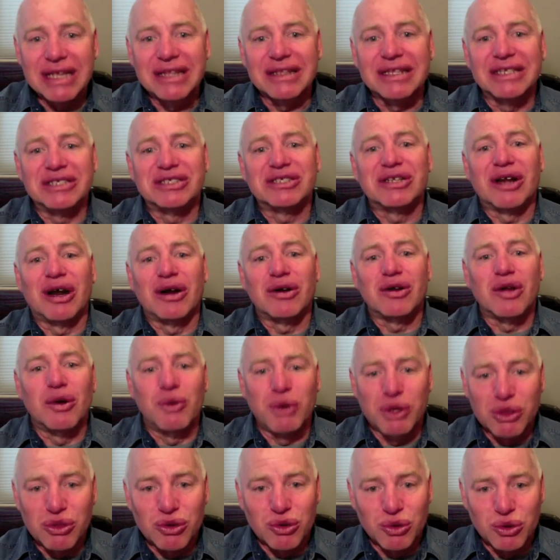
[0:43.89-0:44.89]
to start
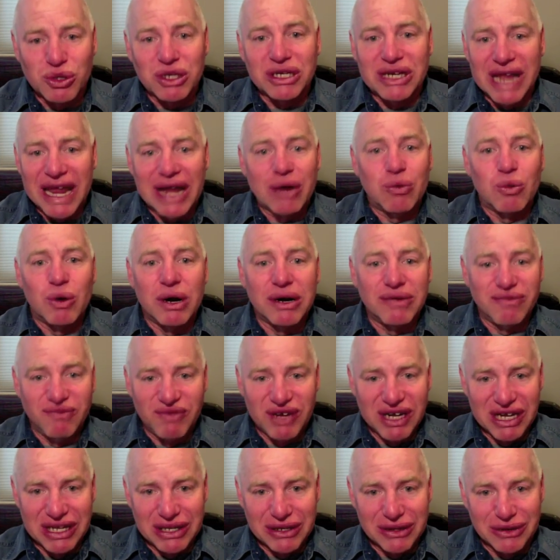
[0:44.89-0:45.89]
going through the day one
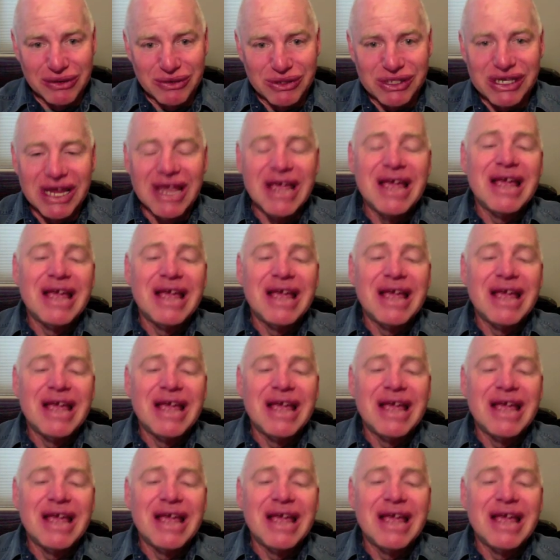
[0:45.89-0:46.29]
videos.